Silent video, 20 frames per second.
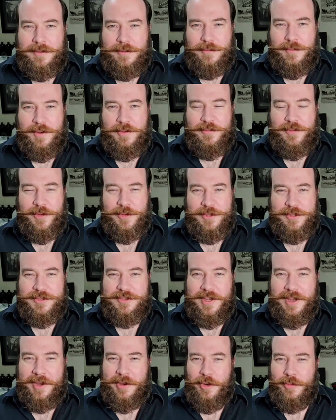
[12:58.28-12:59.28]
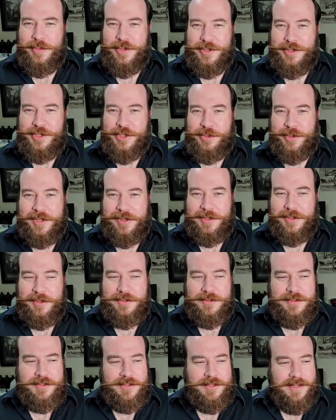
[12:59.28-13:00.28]
Well, folks, I hope you enjoyed
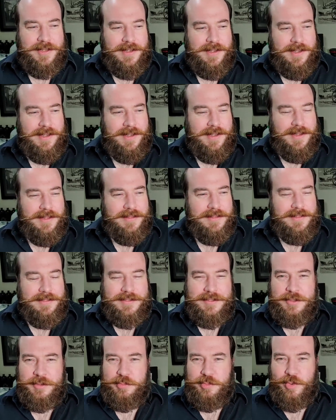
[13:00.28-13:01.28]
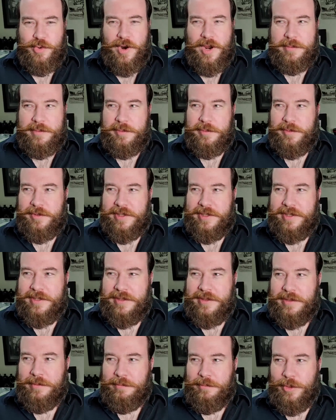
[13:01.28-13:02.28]
those. This is
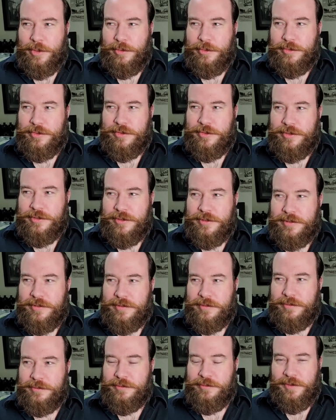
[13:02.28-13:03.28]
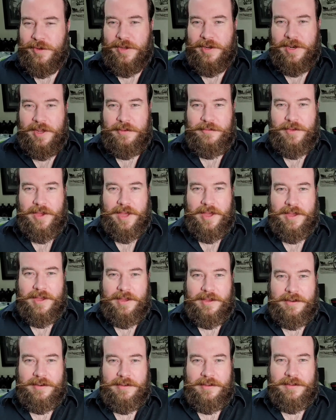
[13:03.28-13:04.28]
probably the most fun I've
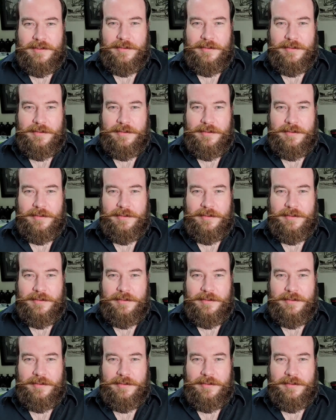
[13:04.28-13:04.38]
had